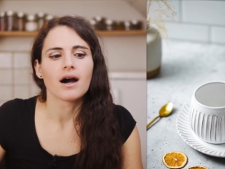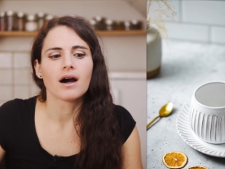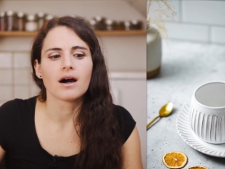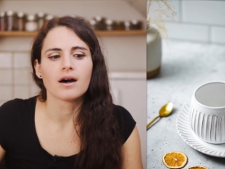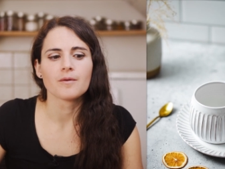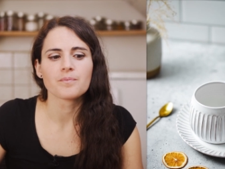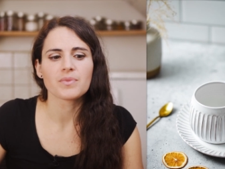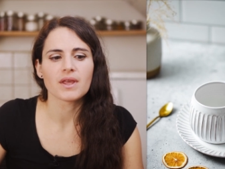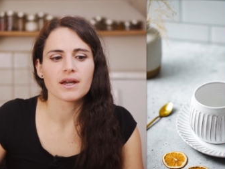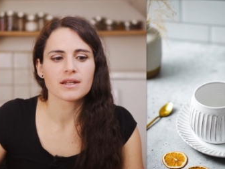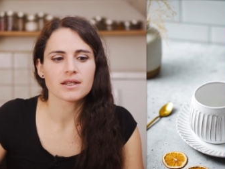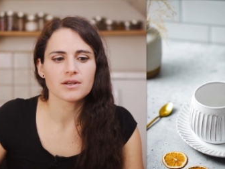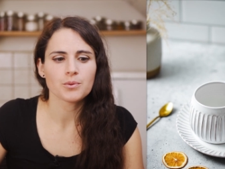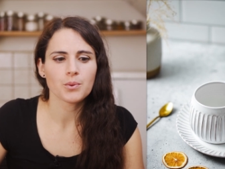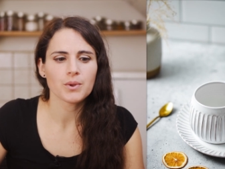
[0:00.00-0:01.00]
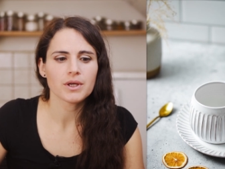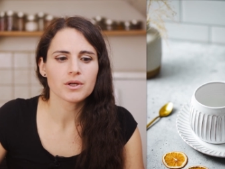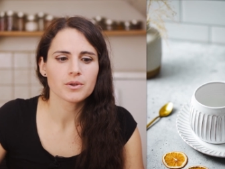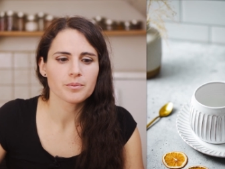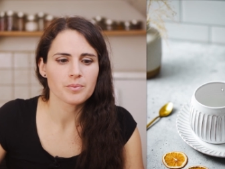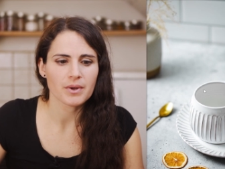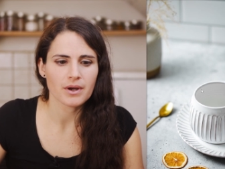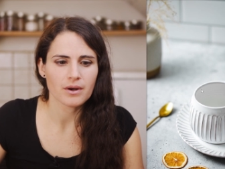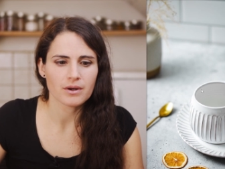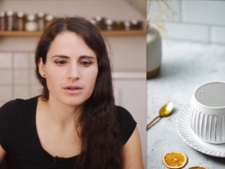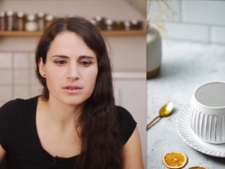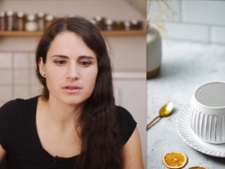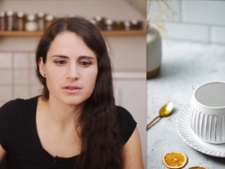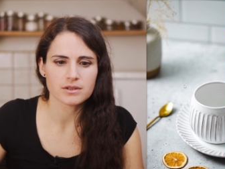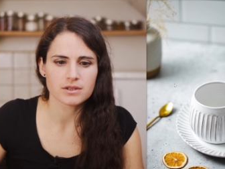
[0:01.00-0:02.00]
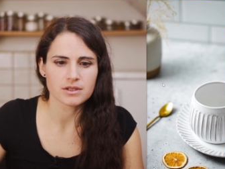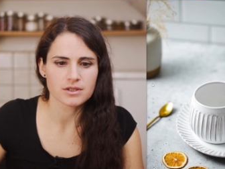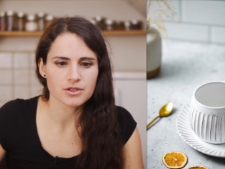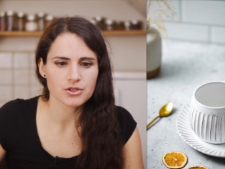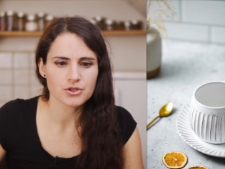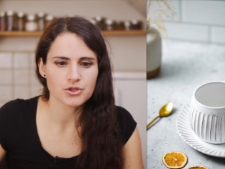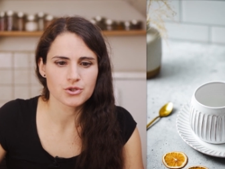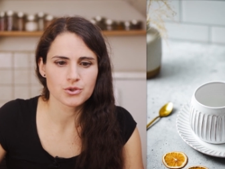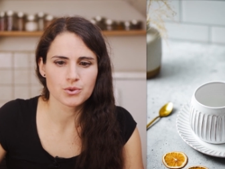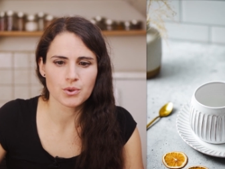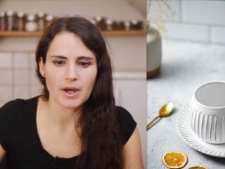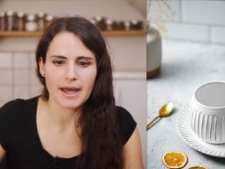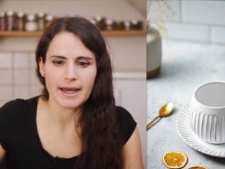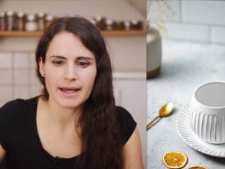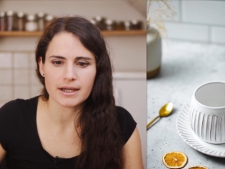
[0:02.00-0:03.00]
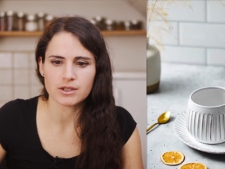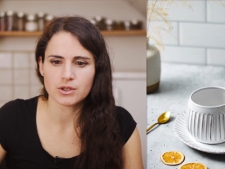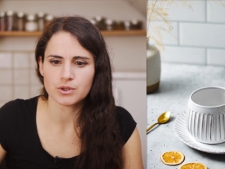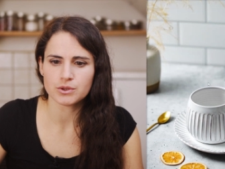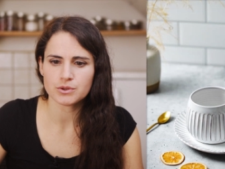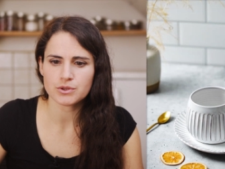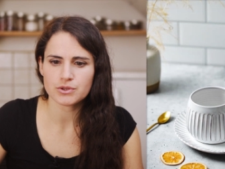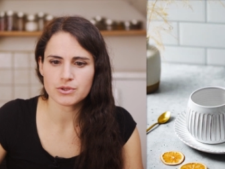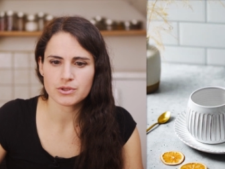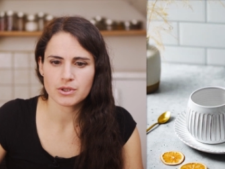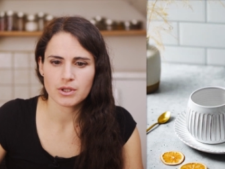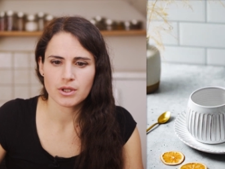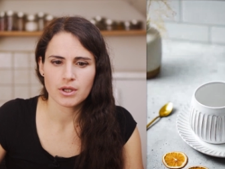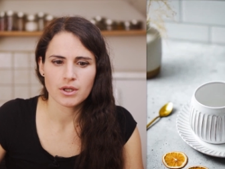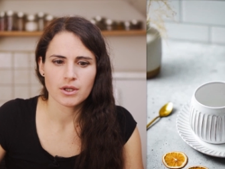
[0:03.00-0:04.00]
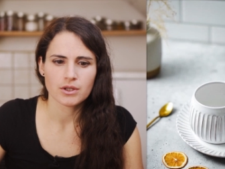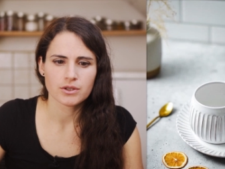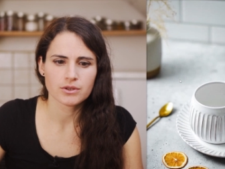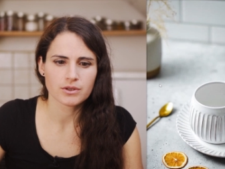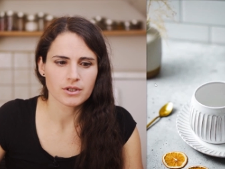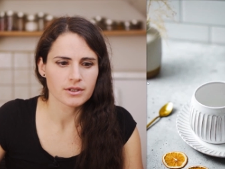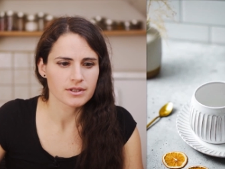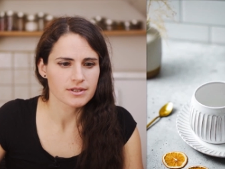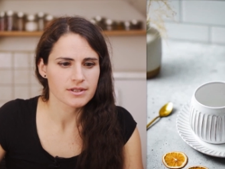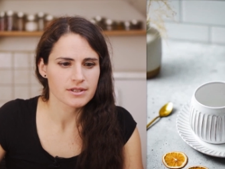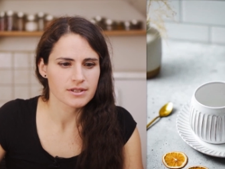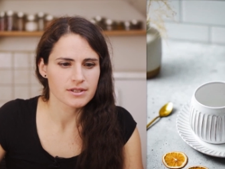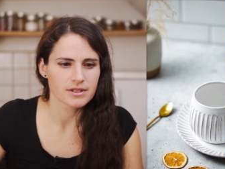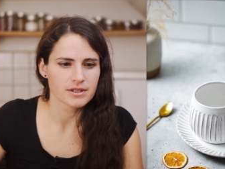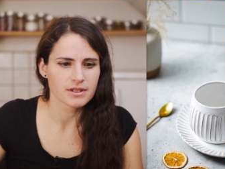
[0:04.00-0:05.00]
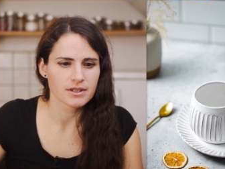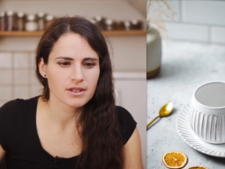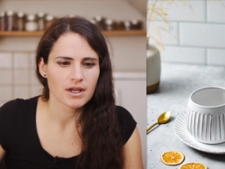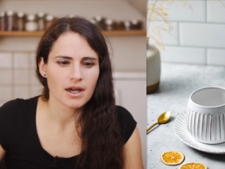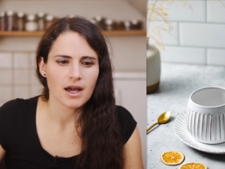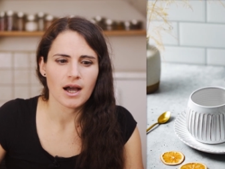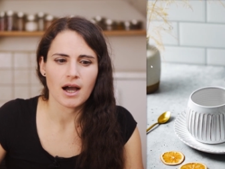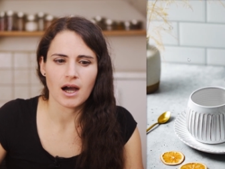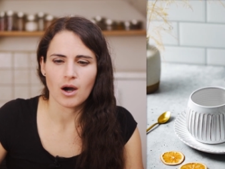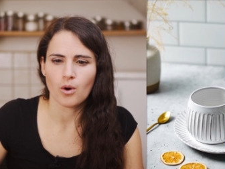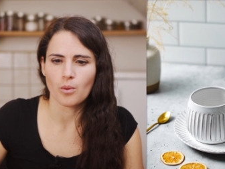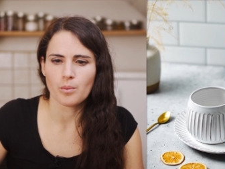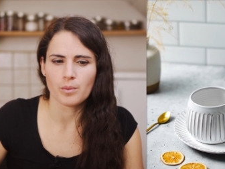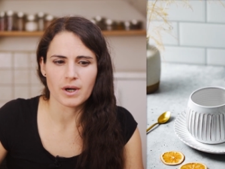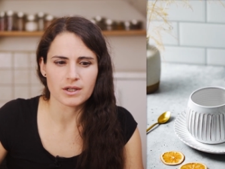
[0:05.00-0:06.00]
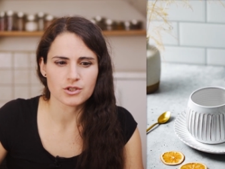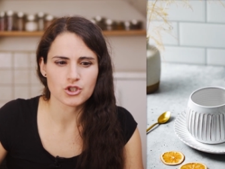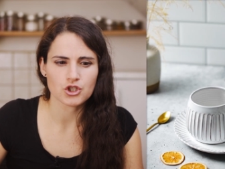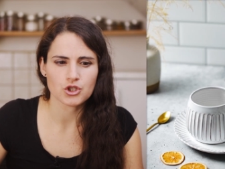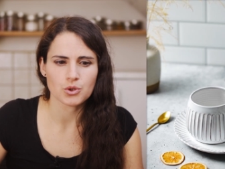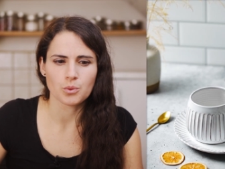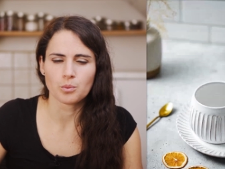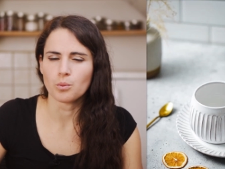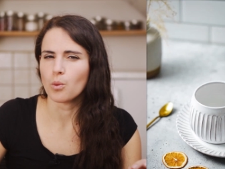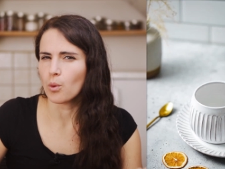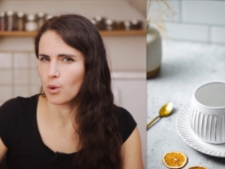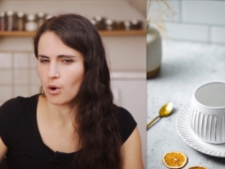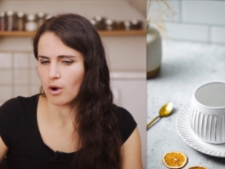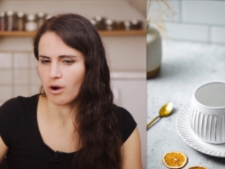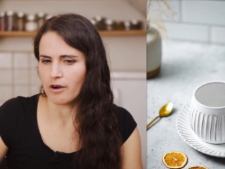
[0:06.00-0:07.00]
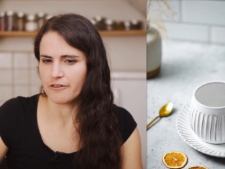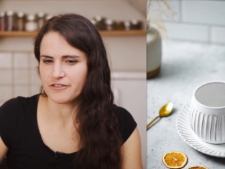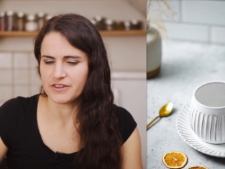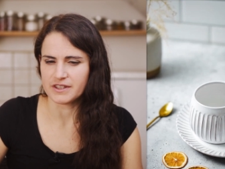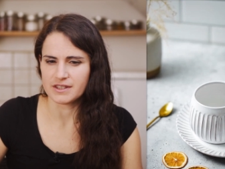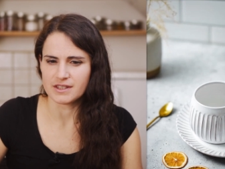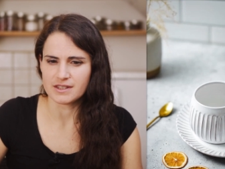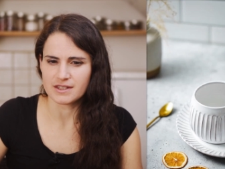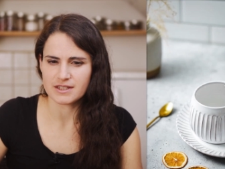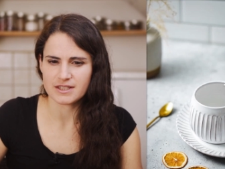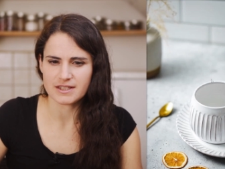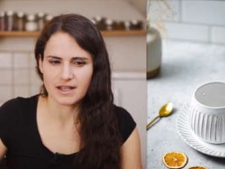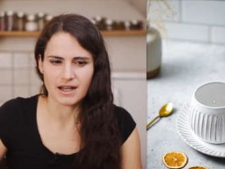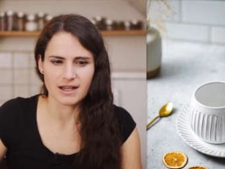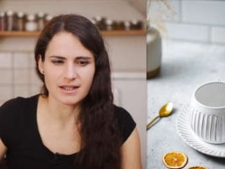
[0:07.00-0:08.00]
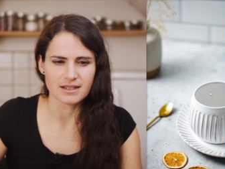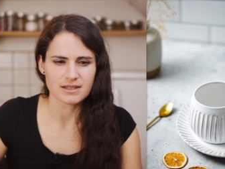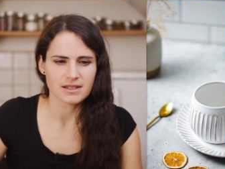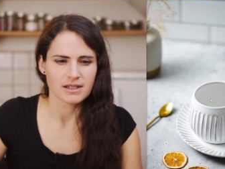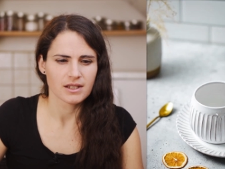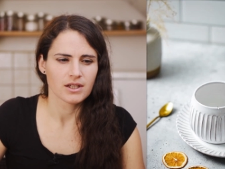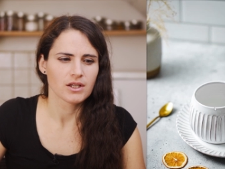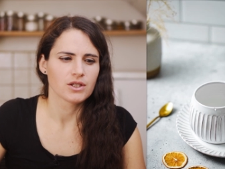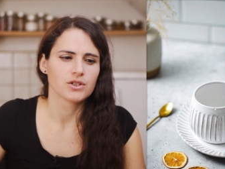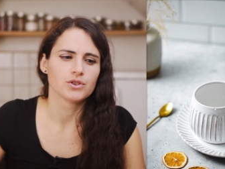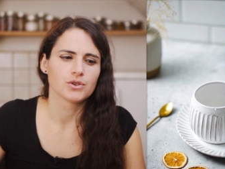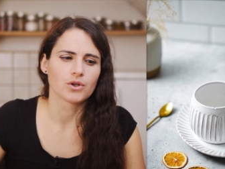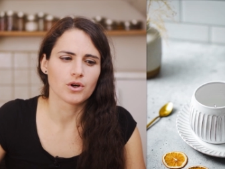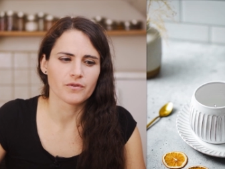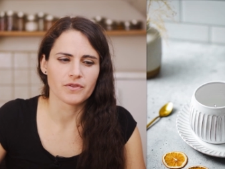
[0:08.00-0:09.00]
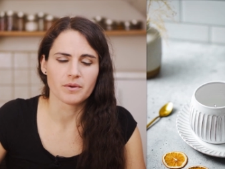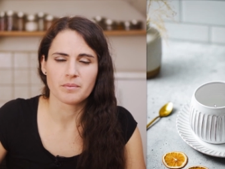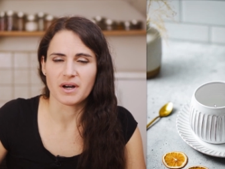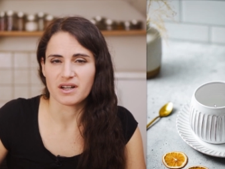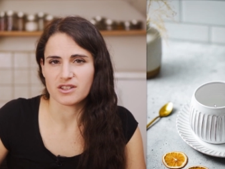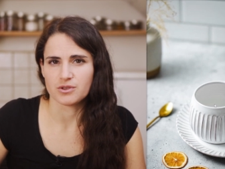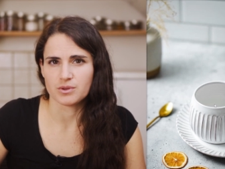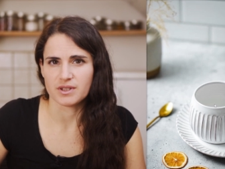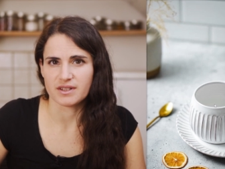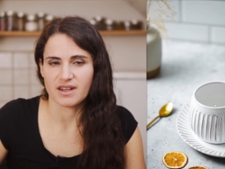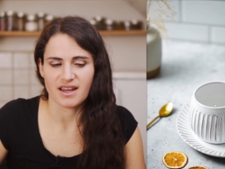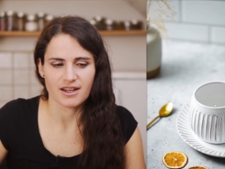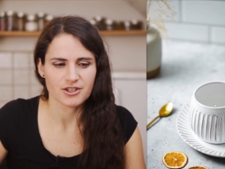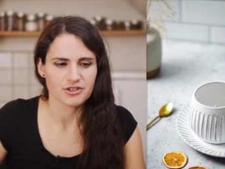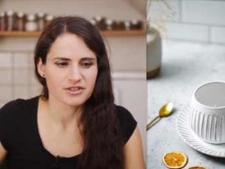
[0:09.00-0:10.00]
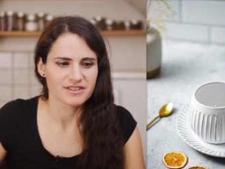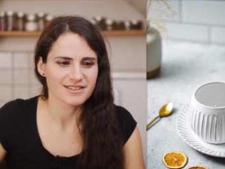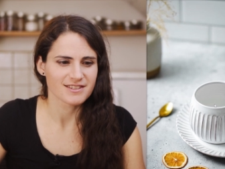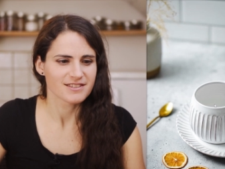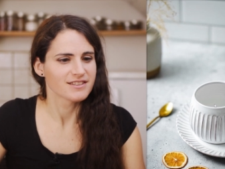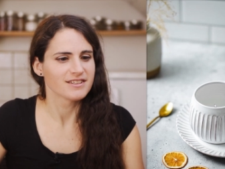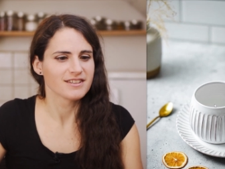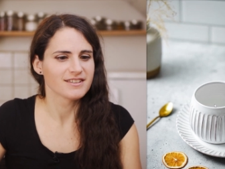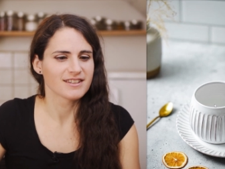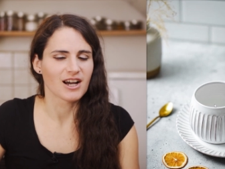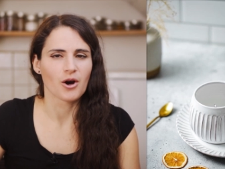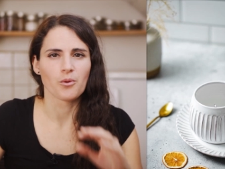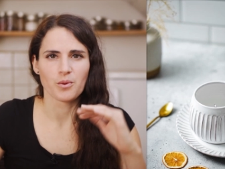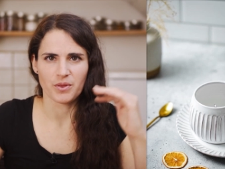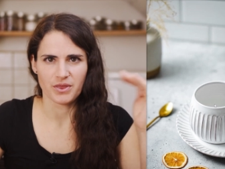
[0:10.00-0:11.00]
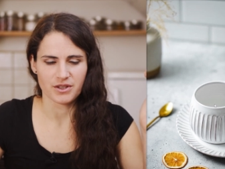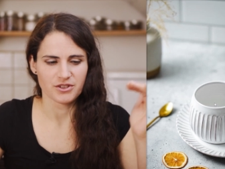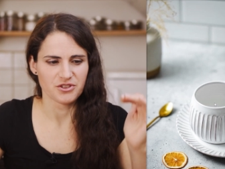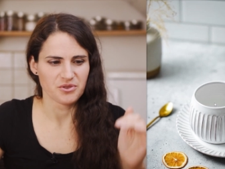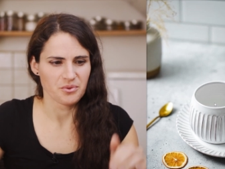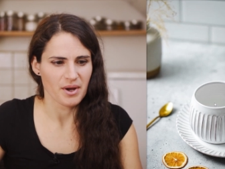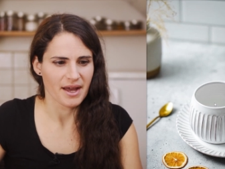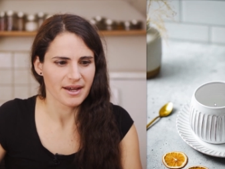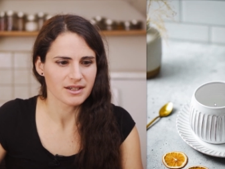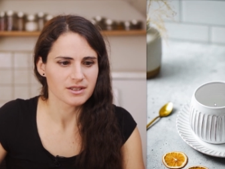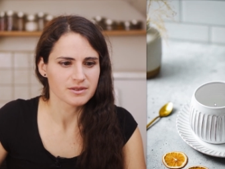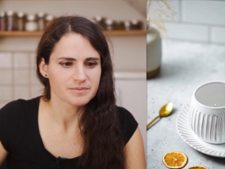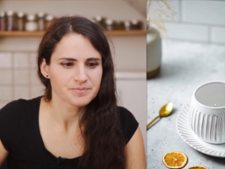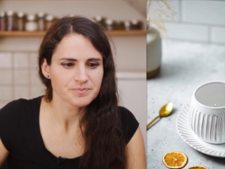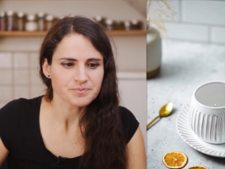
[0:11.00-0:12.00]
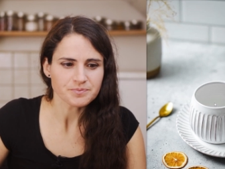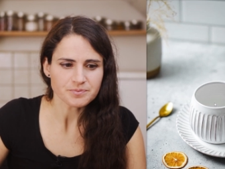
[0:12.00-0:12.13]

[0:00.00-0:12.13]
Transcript: Um, and if we compare these two angles, you're gonna see how much more of the inside of the mug you can actually see now with the new angle.